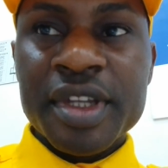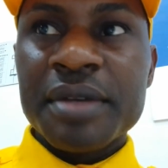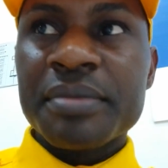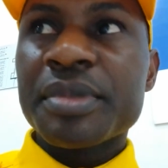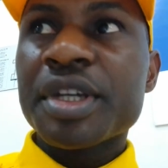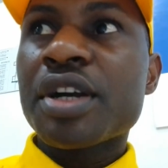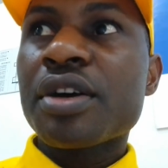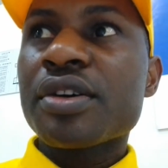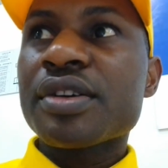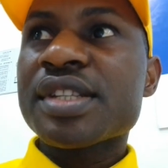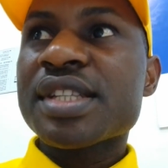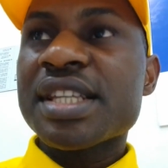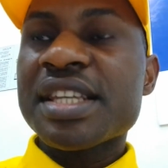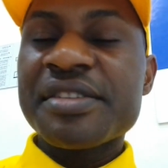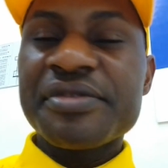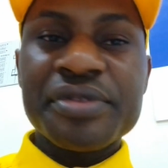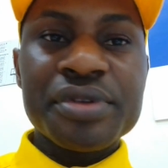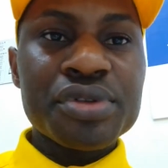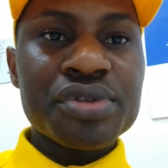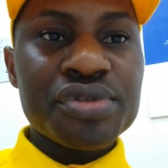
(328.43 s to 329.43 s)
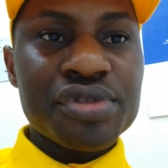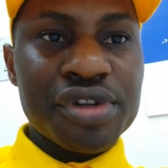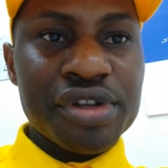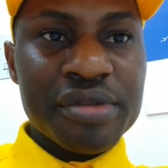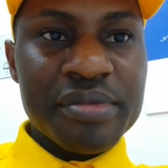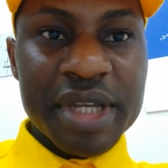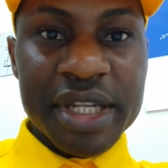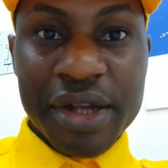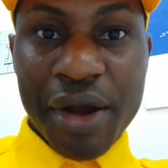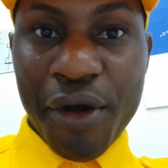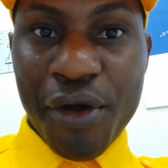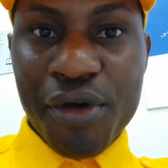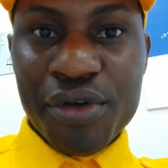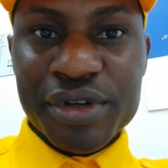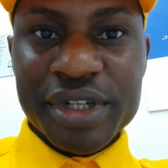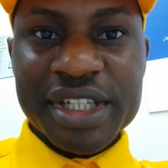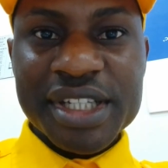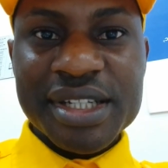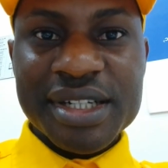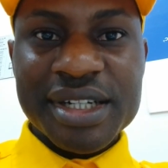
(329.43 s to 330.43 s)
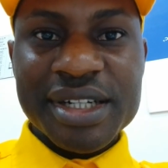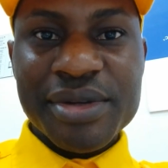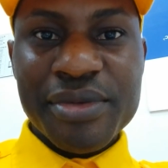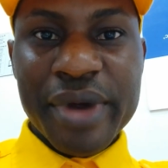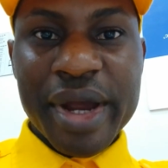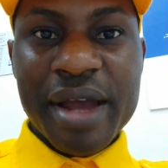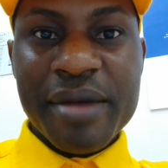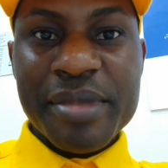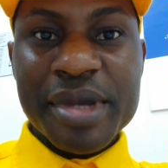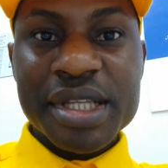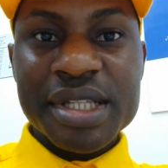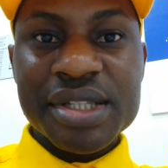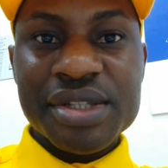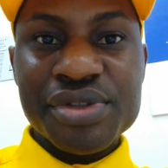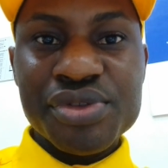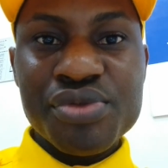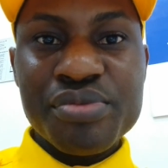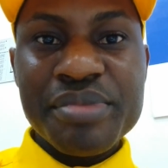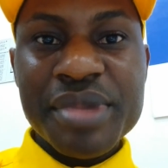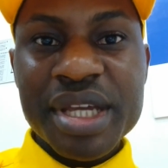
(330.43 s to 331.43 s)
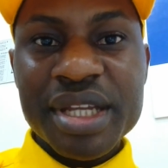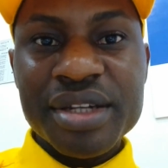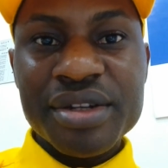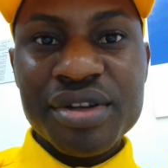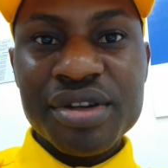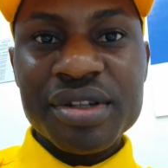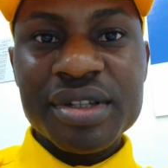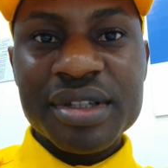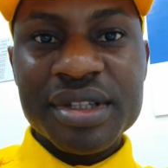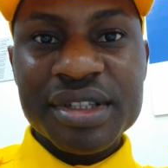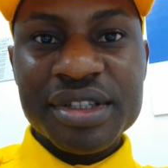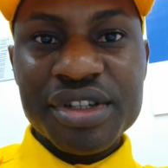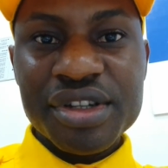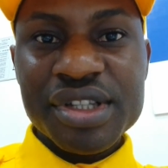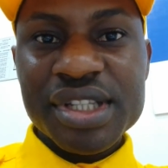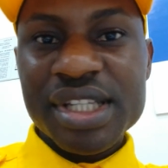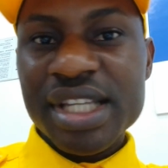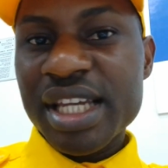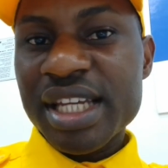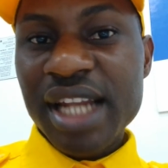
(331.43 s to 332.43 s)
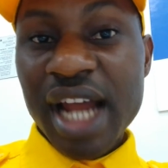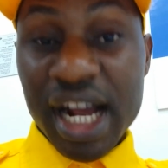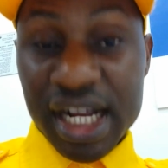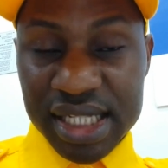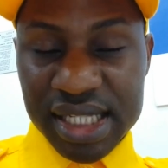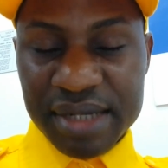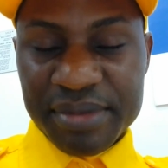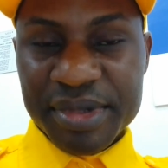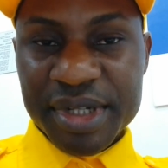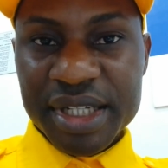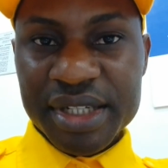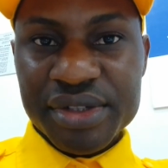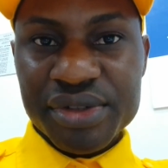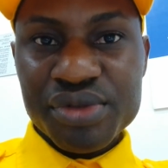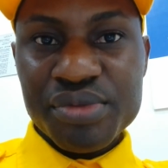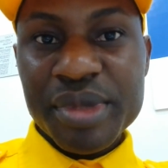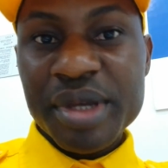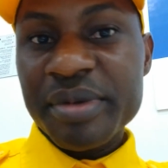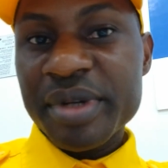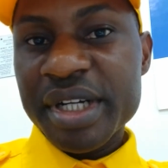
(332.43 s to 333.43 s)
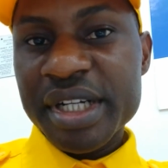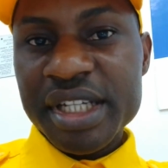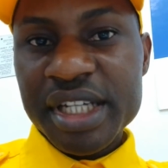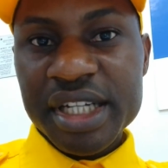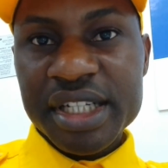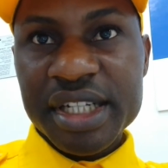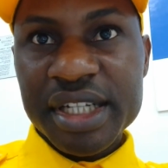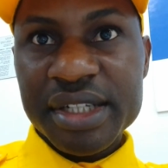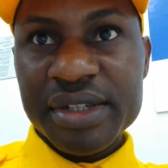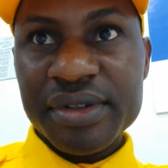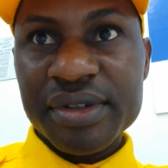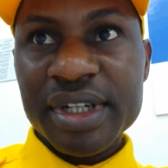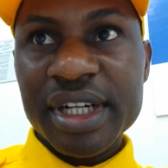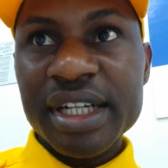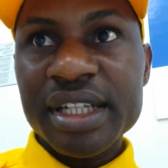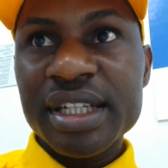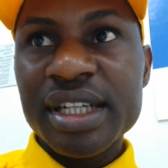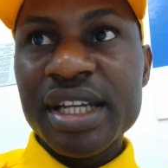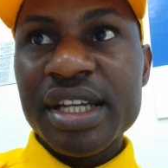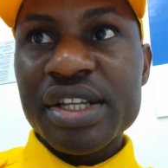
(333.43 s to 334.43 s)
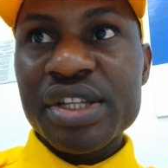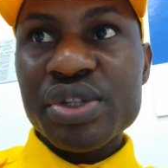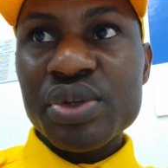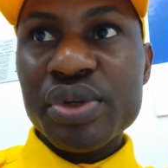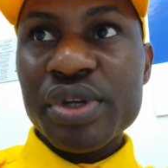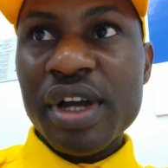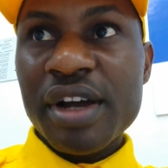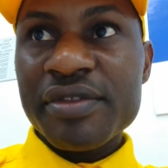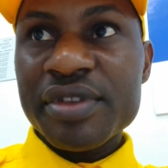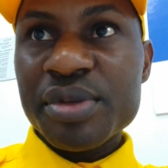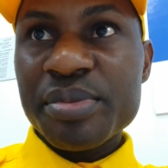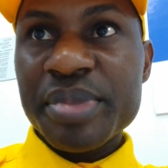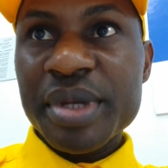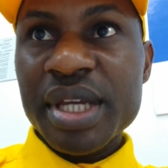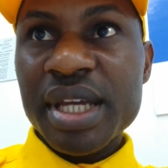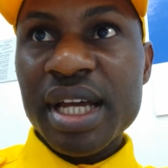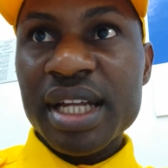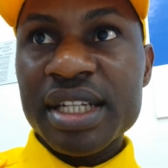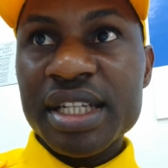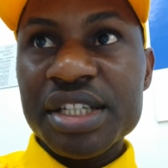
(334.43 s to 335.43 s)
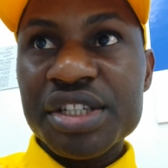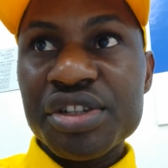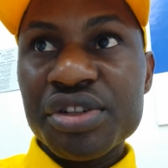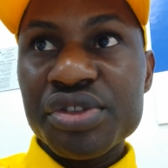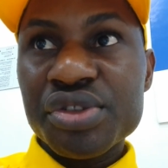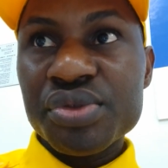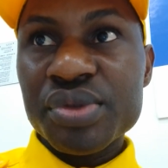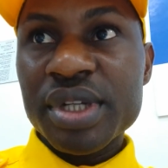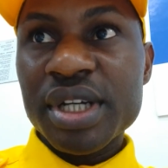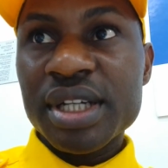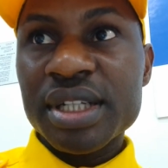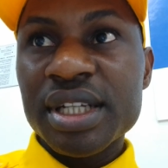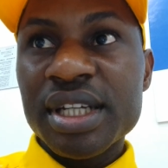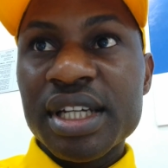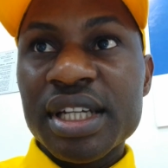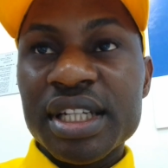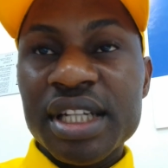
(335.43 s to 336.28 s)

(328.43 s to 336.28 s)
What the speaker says: Because if you do not meet all these requirements, you may not just get accepted, you may be rejected. Alright, so you have to pay attention to that.